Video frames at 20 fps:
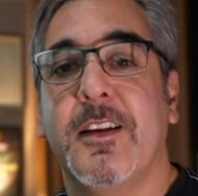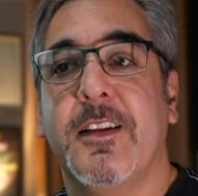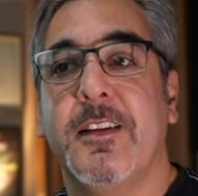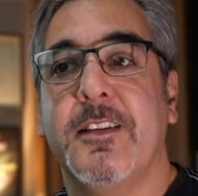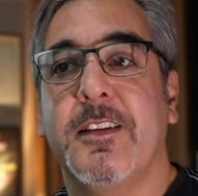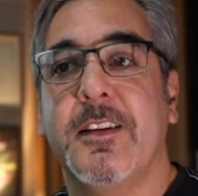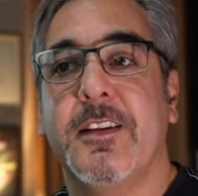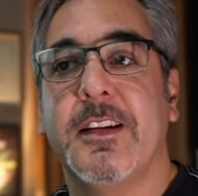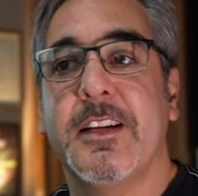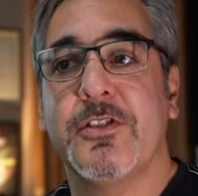
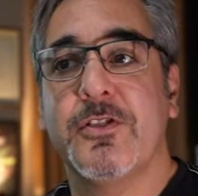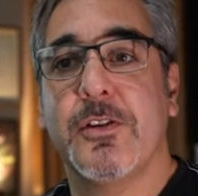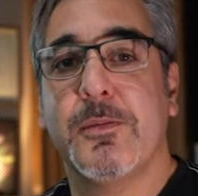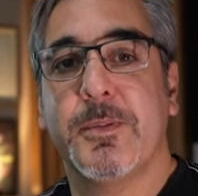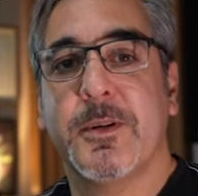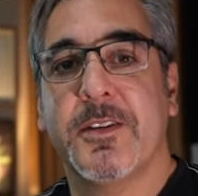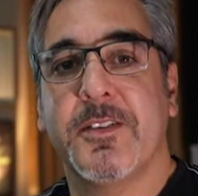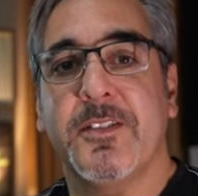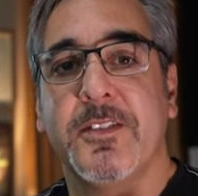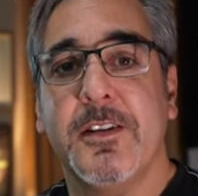the National
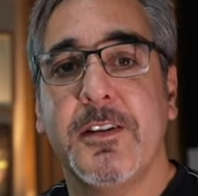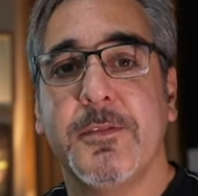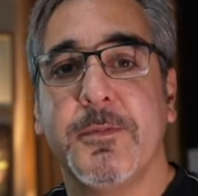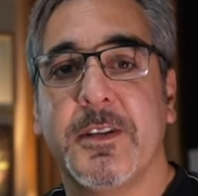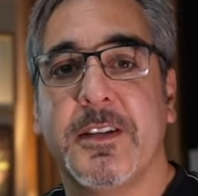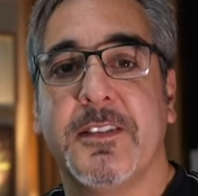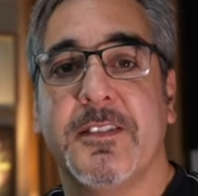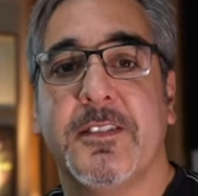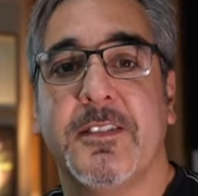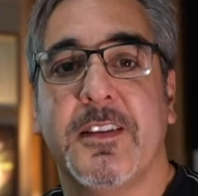Park
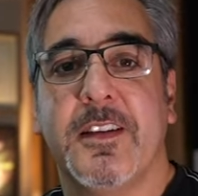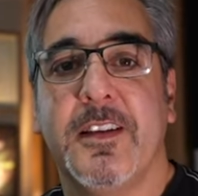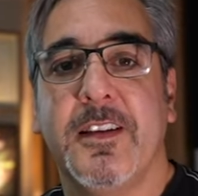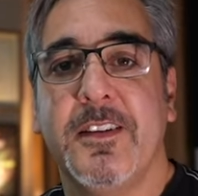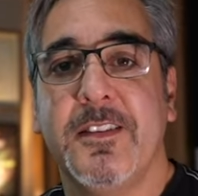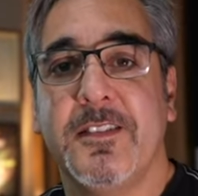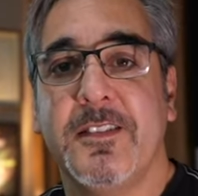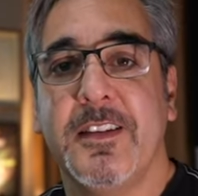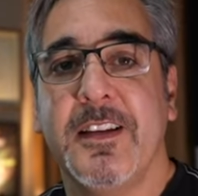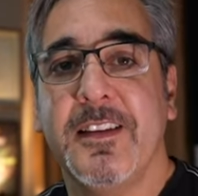Service
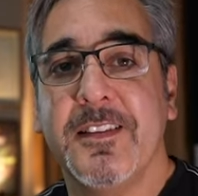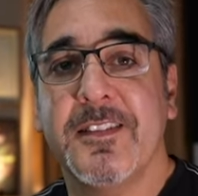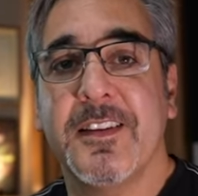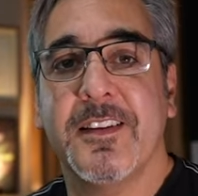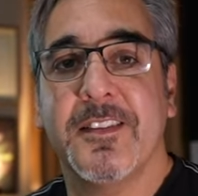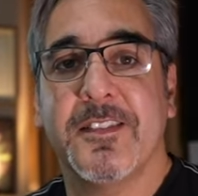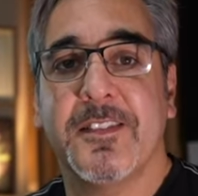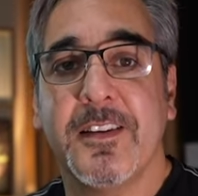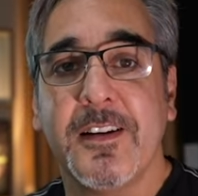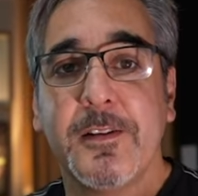is
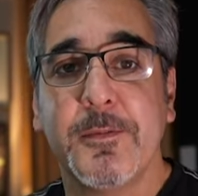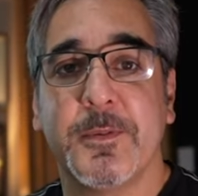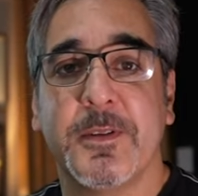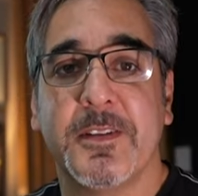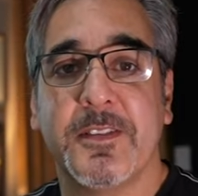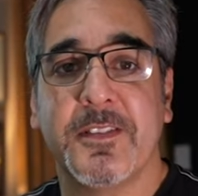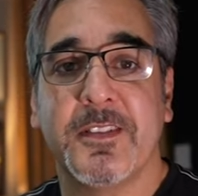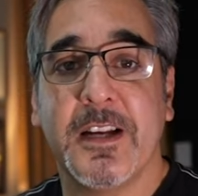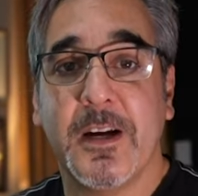a service